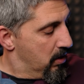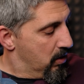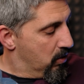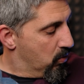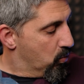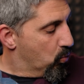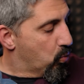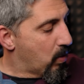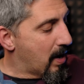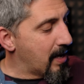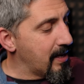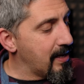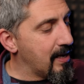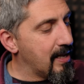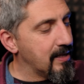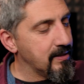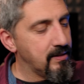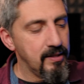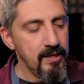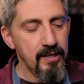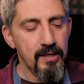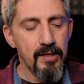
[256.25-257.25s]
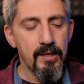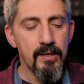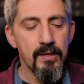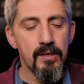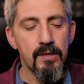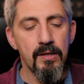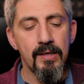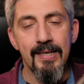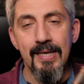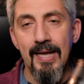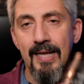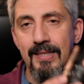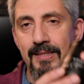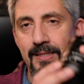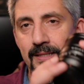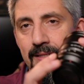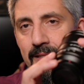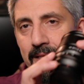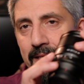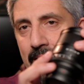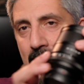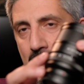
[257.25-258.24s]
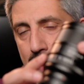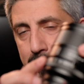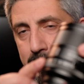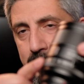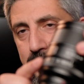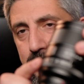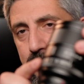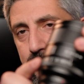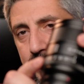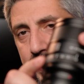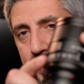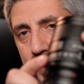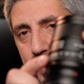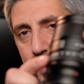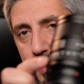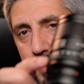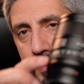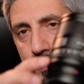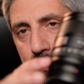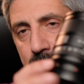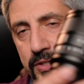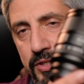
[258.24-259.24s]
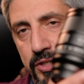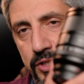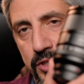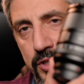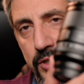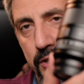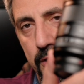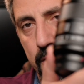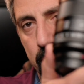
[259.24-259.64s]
One last thing, you got the aperture ring, which